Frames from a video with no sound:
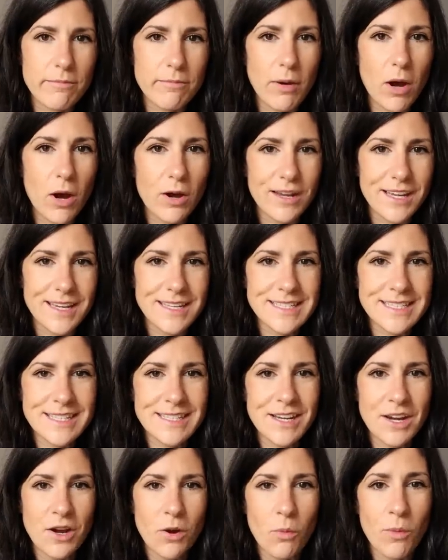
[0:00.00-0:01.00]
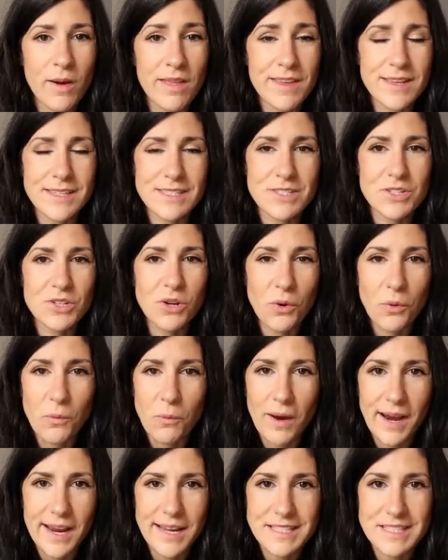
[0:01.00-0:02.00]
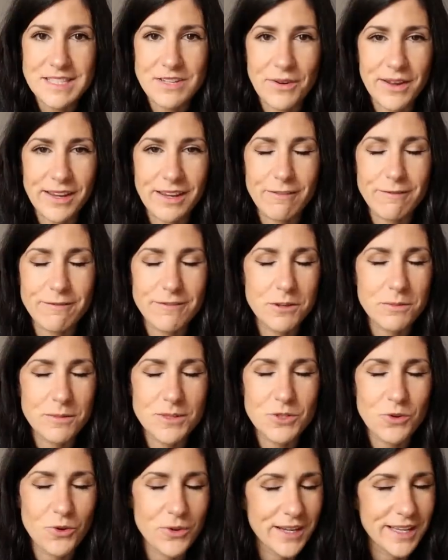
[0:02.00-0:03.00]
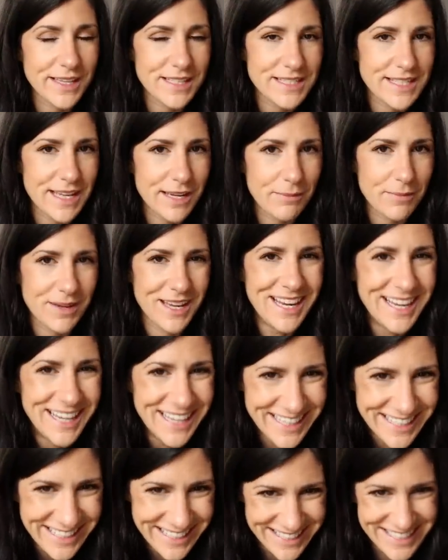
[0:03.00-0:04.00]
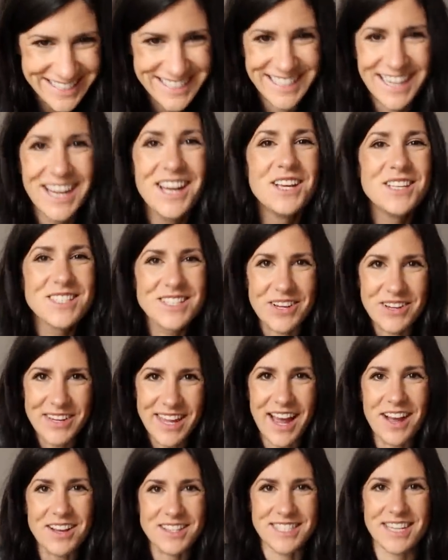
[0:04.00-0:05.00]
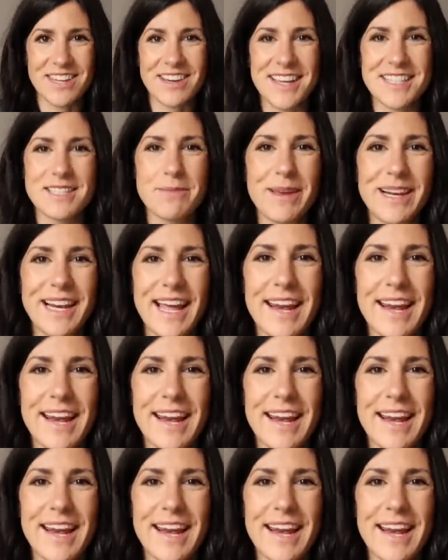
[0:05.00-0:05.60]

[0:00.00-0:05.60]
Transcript: pocket where there's no rain so I can film a talking segment. So yeah, I'll see you guys a bit